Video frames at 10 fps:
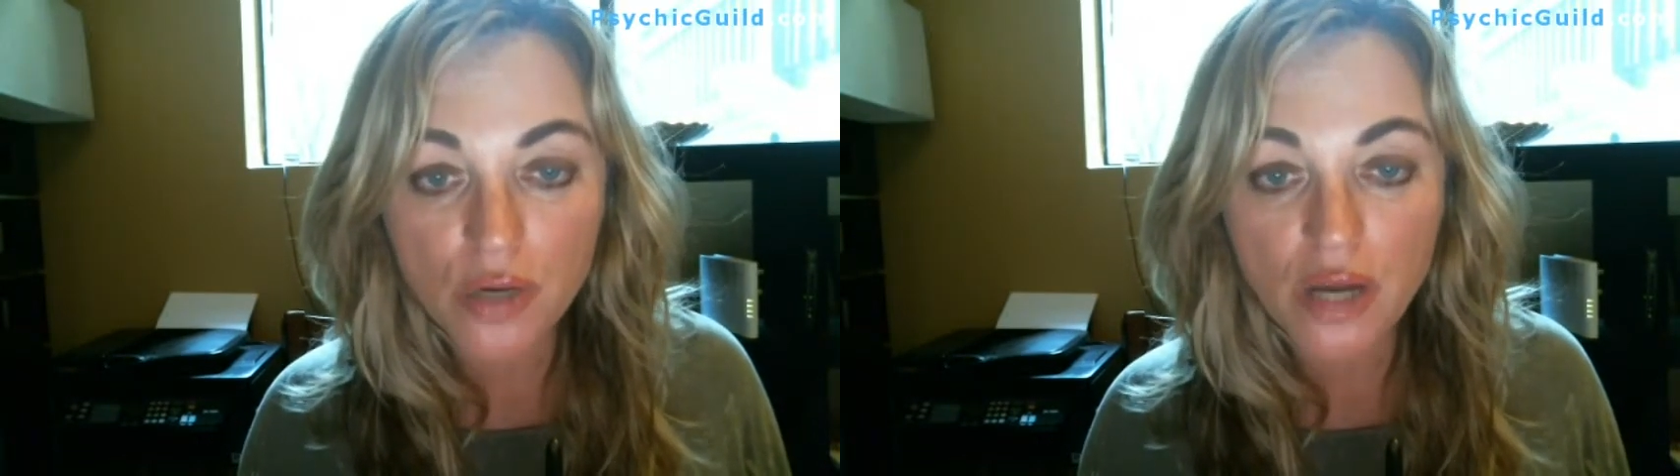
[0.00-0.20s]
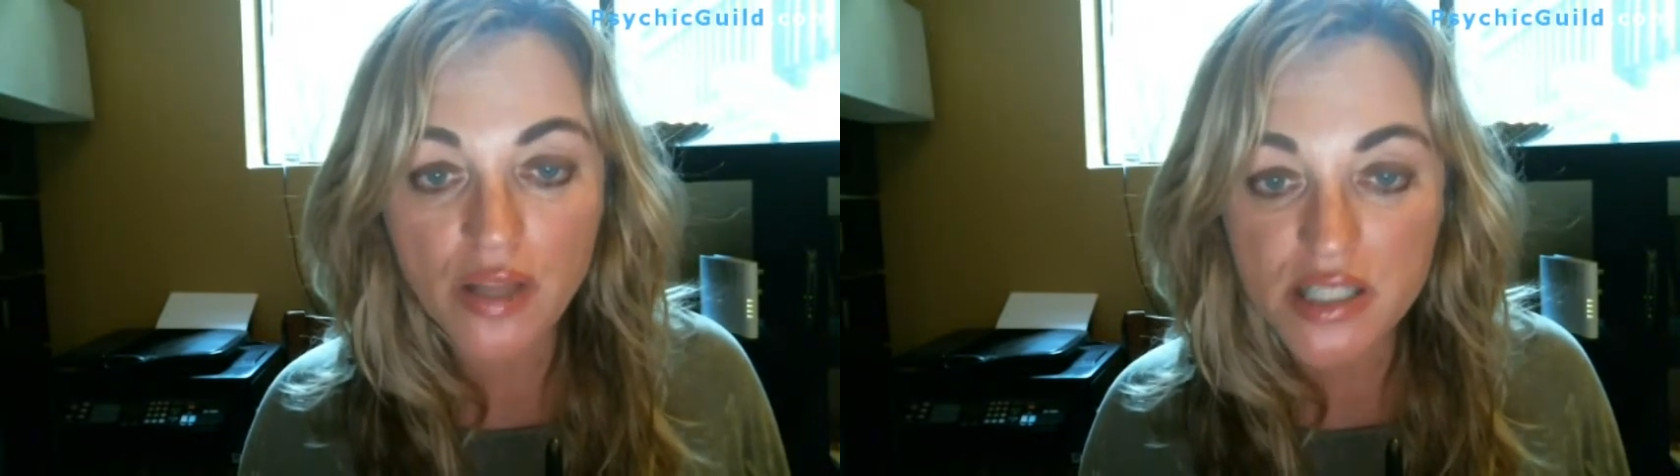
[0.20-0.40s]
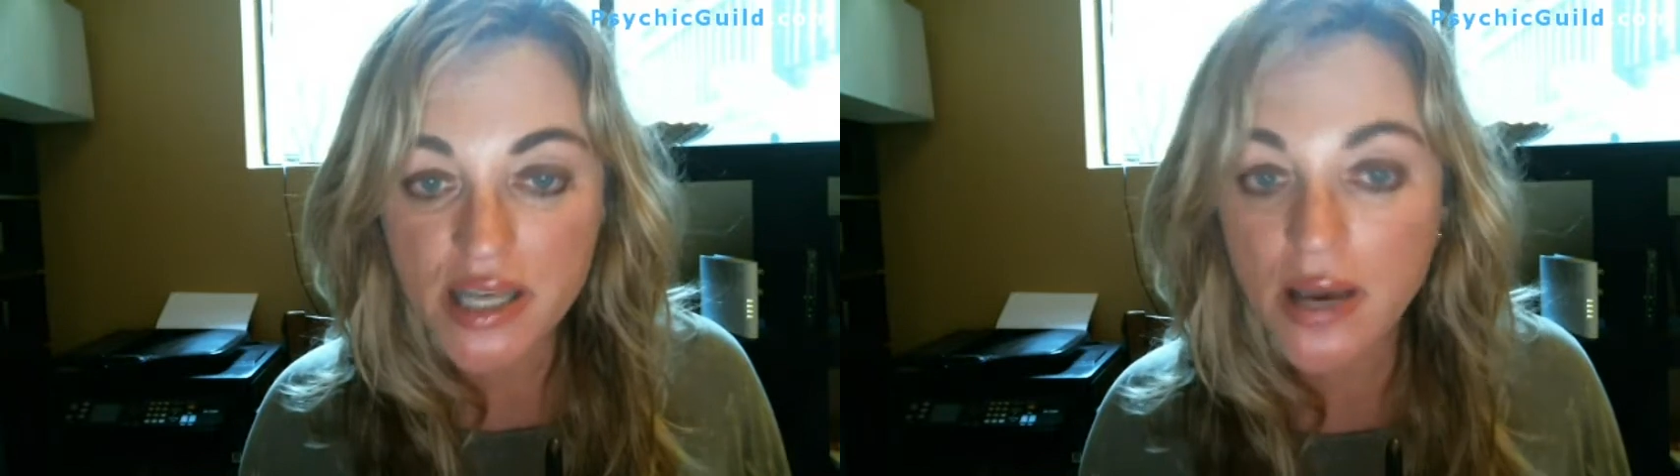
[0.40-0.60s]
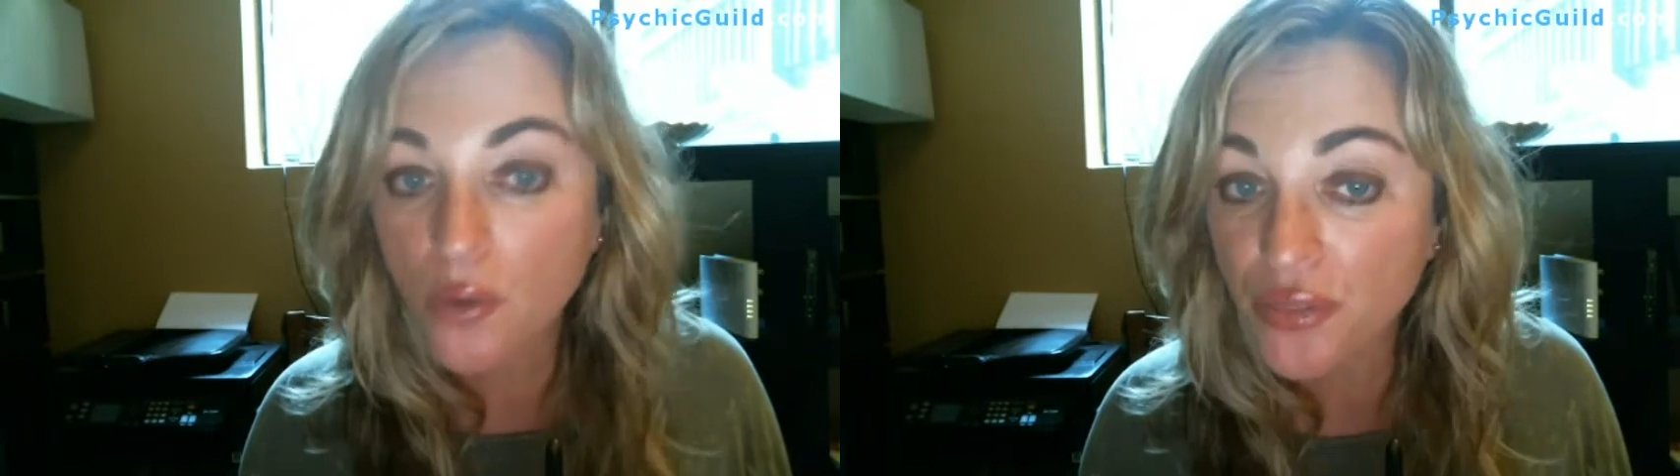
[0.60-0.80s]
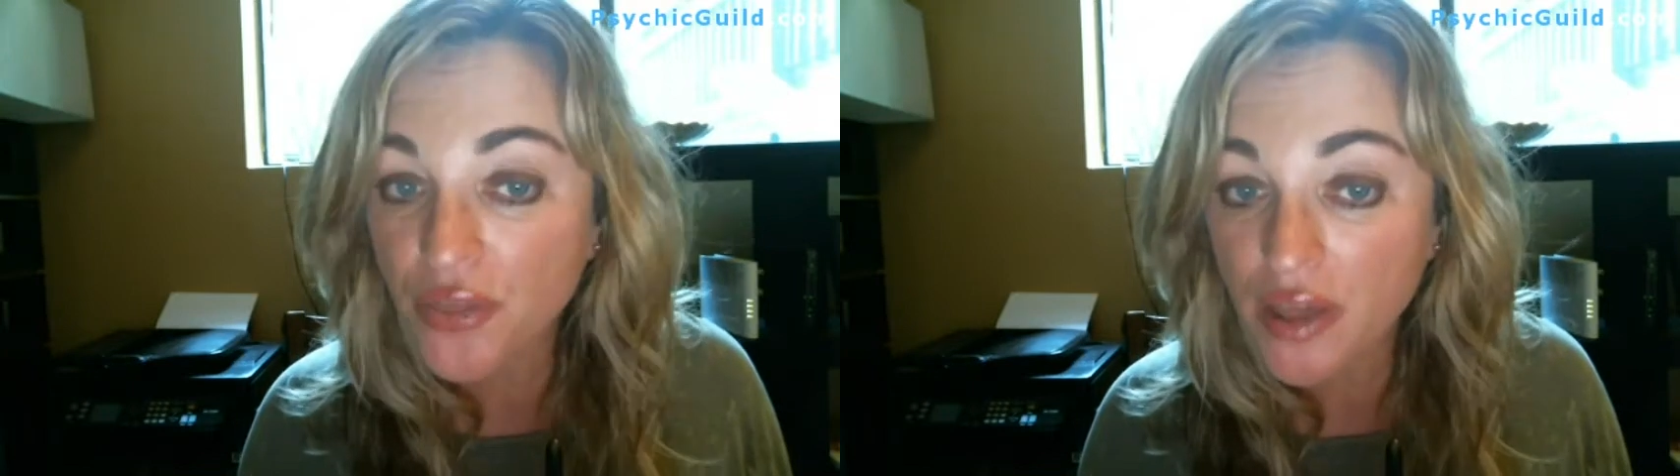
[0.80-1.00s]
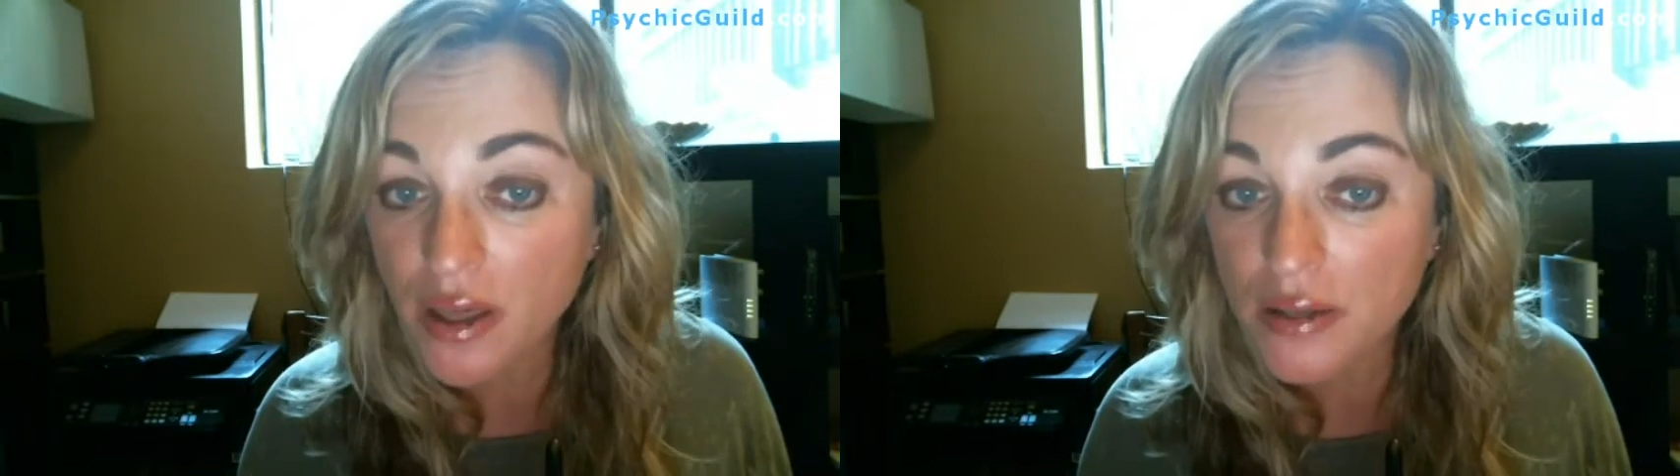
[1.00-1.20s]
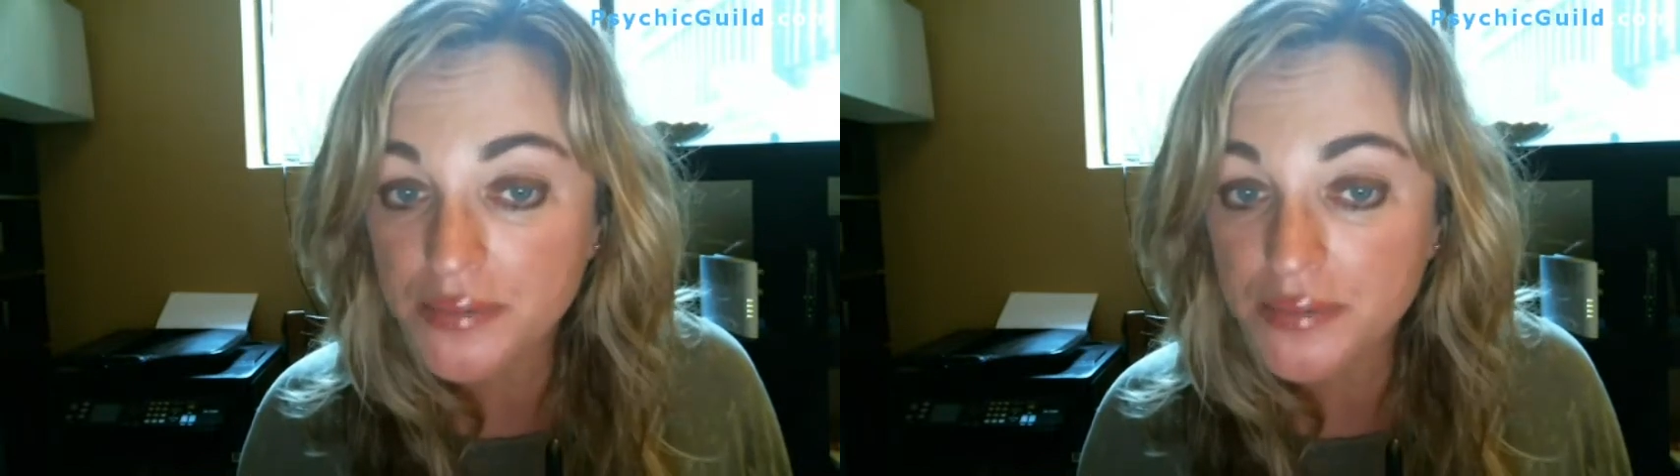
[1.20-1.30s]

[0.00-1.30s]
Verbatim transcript: and that's healthy,